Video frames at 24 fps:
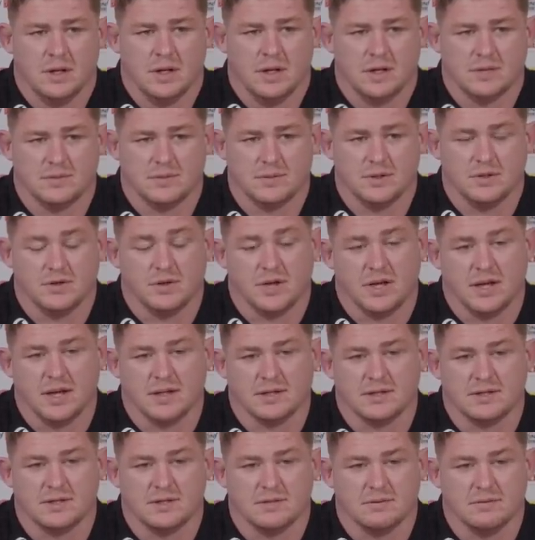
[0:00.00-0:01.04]
I suppose look, he
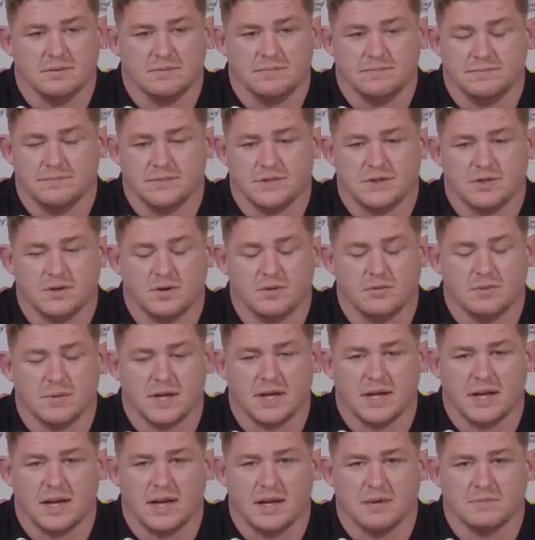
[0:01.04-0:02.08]
has so
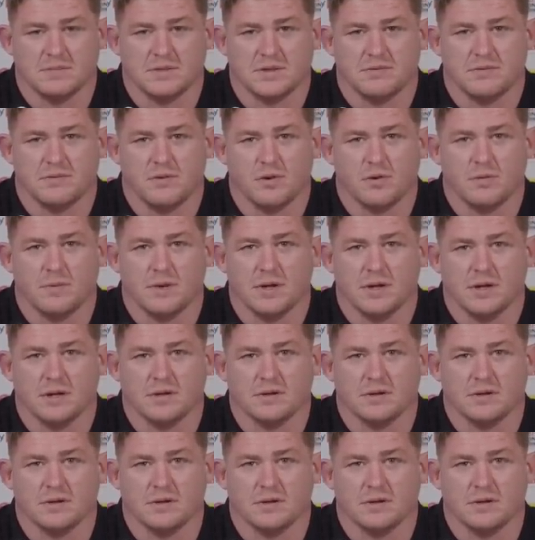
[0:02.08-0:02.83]
many games of rugby.